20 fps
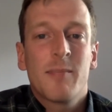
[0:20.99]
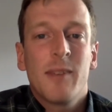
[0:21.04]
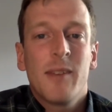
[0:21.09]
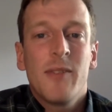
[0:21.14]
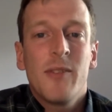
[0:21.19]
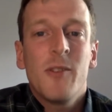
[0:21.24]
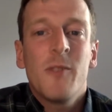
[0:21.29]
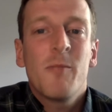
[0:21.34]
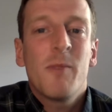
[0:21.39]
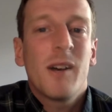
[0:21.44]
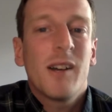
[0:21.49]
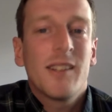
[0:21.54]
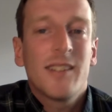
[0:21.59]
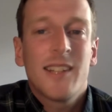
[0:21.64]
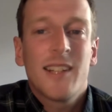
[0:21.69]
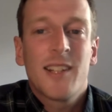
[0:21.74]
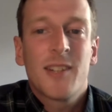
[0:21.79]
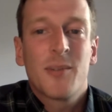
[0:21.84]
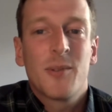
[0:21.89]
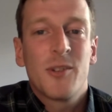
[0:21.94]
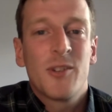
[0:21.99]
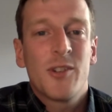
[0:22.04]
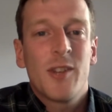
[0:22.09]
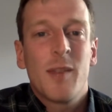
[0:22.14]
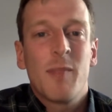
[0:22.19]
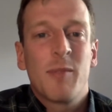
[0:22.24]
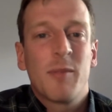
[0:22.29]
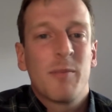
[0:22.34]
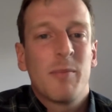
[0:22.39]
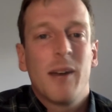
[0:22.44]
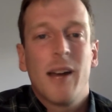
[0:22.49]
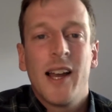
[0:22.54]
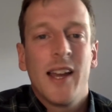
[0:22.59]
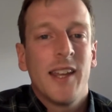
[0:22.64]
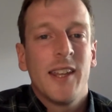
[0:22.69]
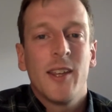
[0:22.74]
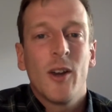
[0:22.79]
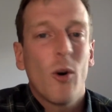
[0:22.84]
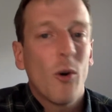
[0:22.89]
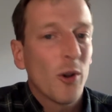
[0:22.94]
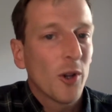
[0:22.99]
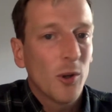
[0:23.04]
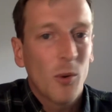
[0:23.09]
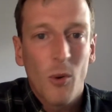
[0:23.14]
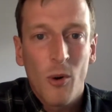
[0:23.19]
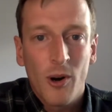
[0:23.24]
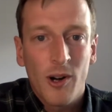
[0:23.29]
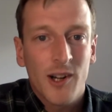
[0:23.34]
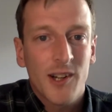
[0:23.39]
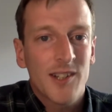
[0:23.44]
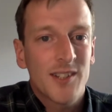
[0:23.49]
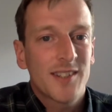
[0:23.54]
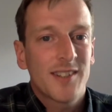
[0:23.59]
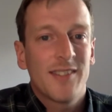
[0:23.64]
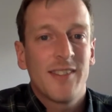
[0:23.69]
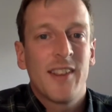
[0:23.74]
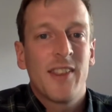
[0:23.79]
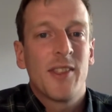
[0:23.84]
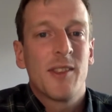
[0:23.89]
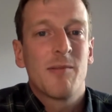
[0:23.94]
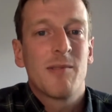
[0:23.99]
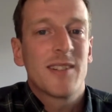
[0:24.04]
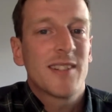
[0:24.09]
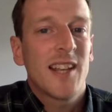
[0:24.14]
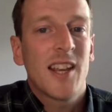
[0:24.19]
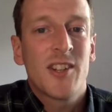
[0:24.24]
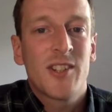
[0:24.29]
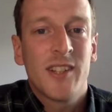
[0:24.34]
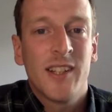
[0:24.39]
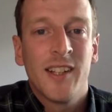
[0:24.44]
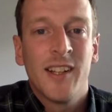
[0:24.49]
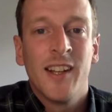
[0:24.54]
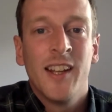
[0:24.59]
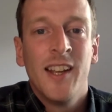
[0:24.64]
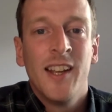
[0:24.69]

my view of politics was shaped by oil wars, then the recession,